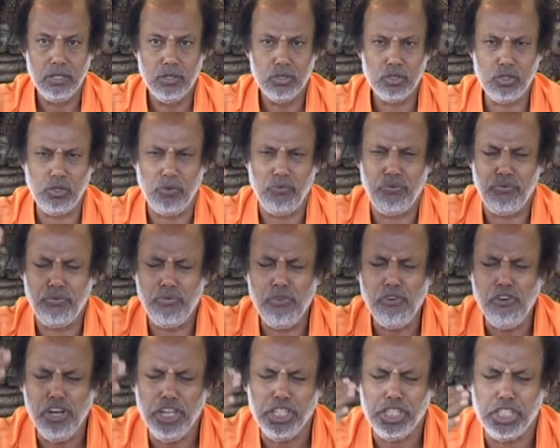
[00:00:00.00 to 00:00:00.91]
So
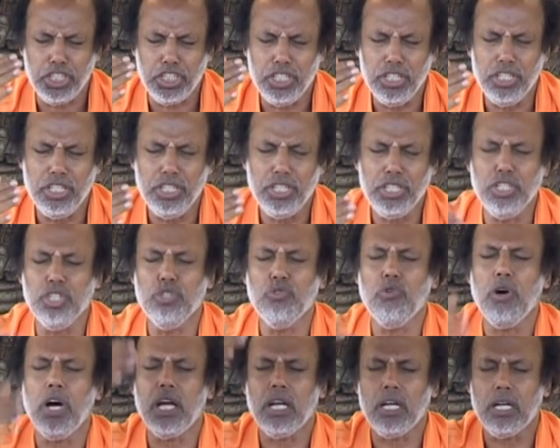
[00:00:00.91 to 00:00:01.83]
first
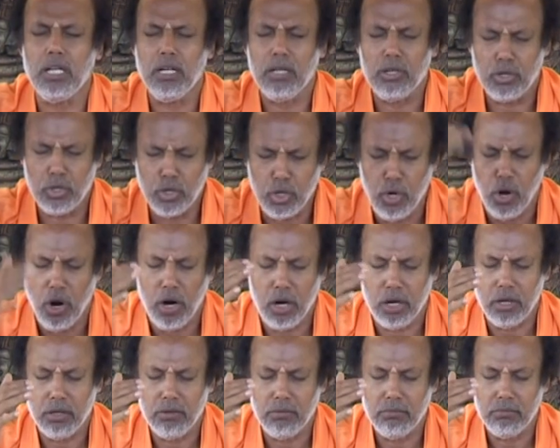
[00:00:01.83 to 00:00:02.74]
you are
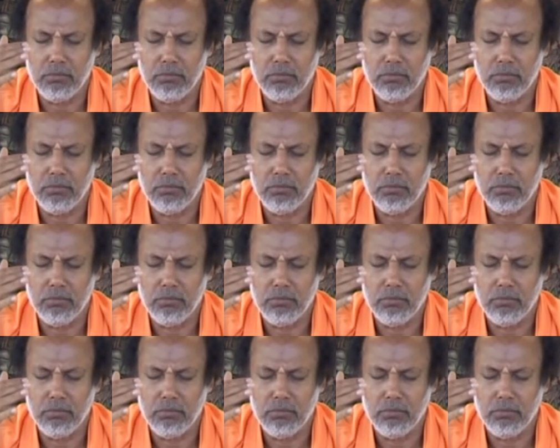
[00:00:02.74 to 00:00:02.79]
God.